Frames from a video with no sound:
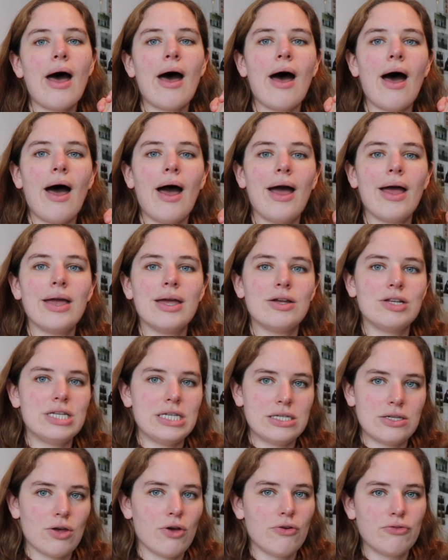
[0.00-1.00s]
I
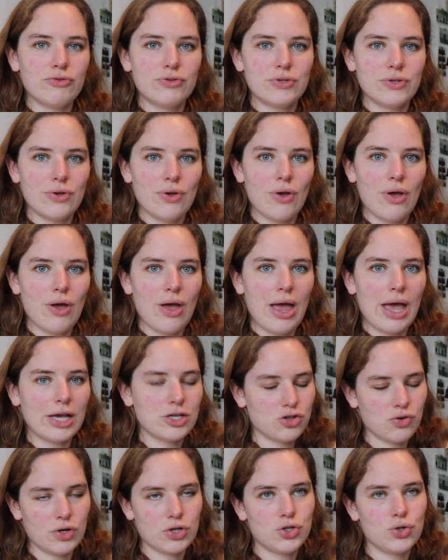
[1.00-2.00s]
deserved
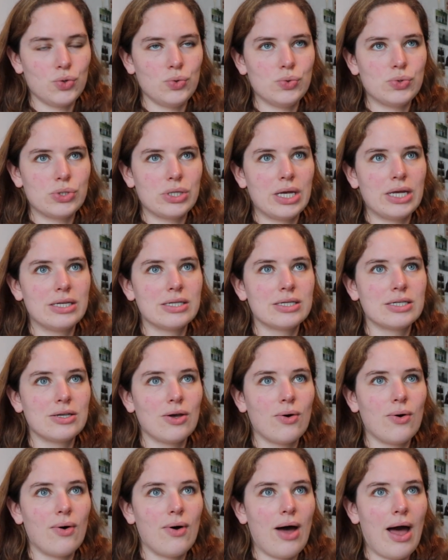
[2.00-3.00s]
extra shoes. And
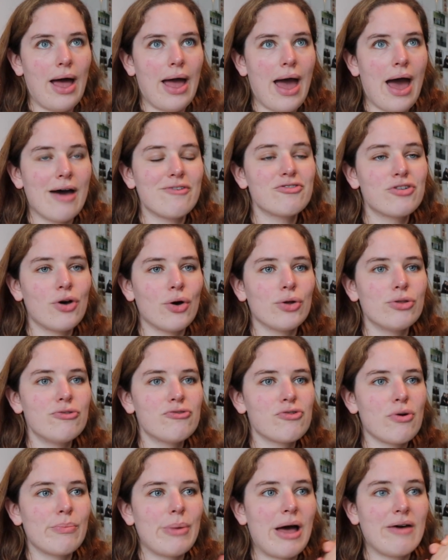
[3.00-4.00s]
so I have gone
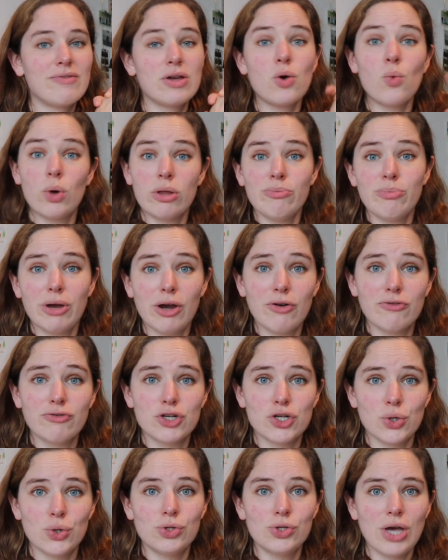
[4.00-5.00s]
from having one pair of
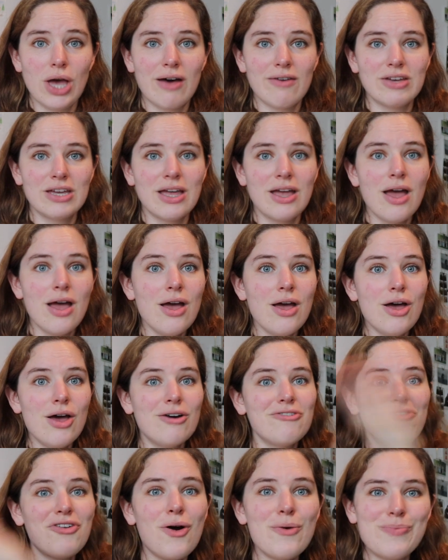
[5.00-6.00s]
shoes to having
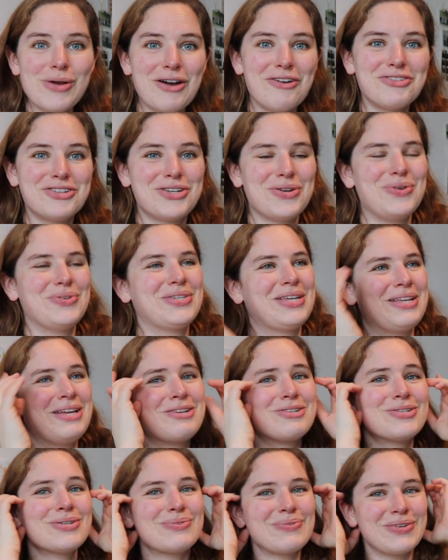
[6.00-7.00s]
full pair of shoes, and I
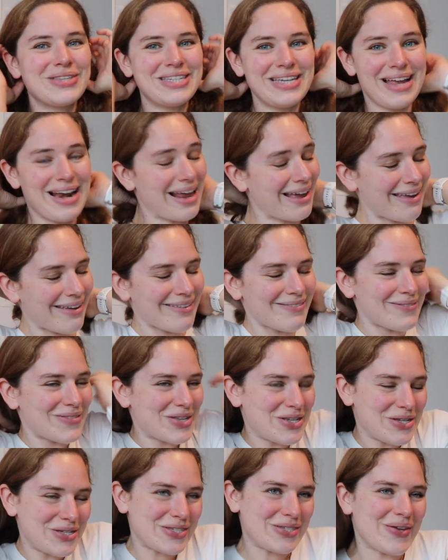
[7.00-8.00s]
just wanted, like,
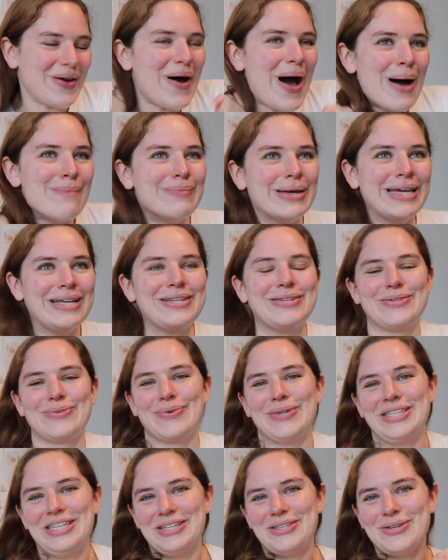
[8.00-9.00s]
just so happy, I just
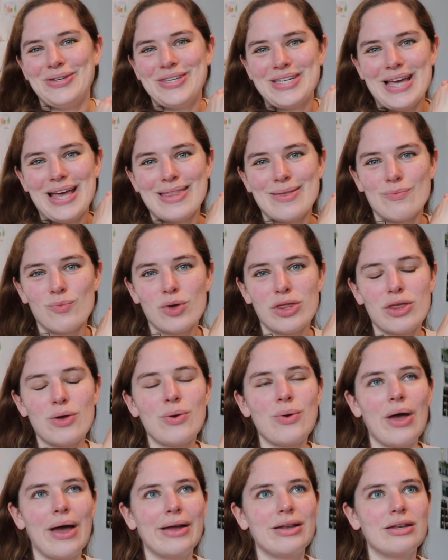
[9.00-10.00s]
wanted to share them with
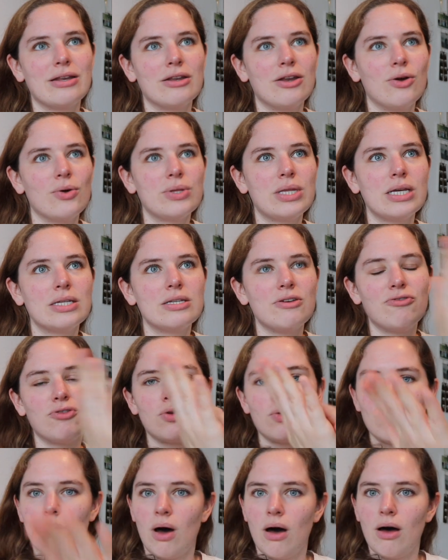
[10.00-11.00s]
you. I know that if
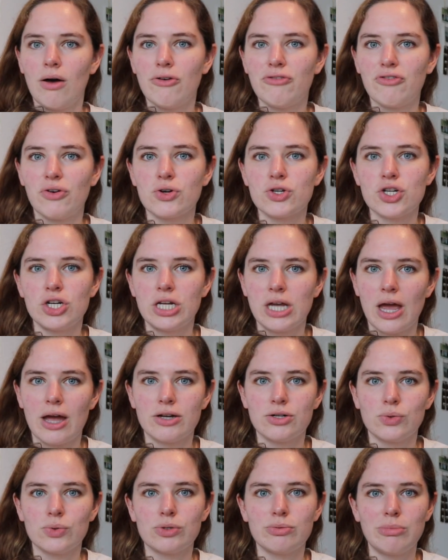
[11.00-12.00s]
you are a functioning
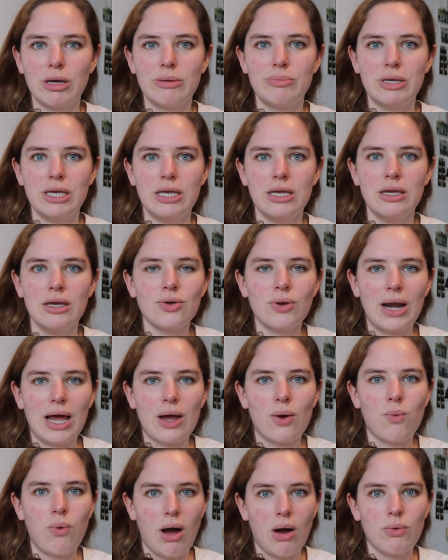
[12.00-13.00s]
adult, maybe you're
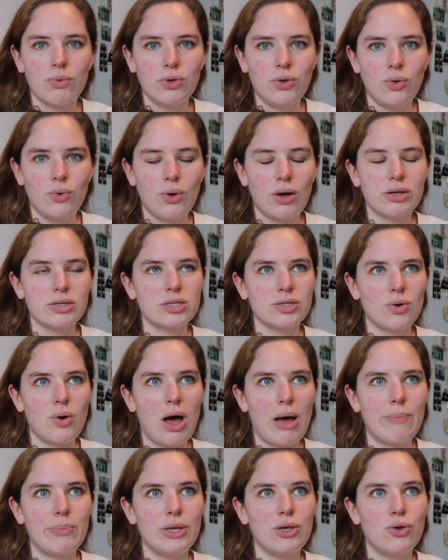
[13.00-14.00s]
like, wow, you are so
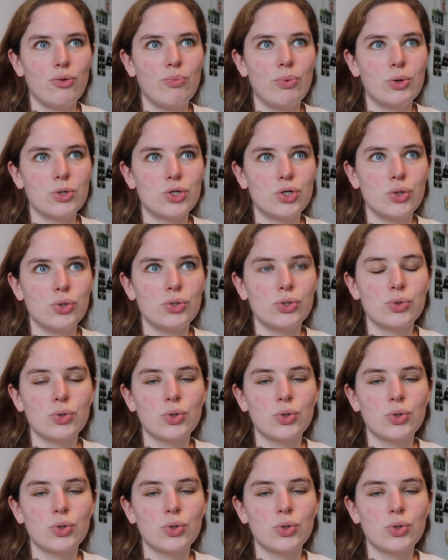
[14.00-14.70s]
happy you bought shoes,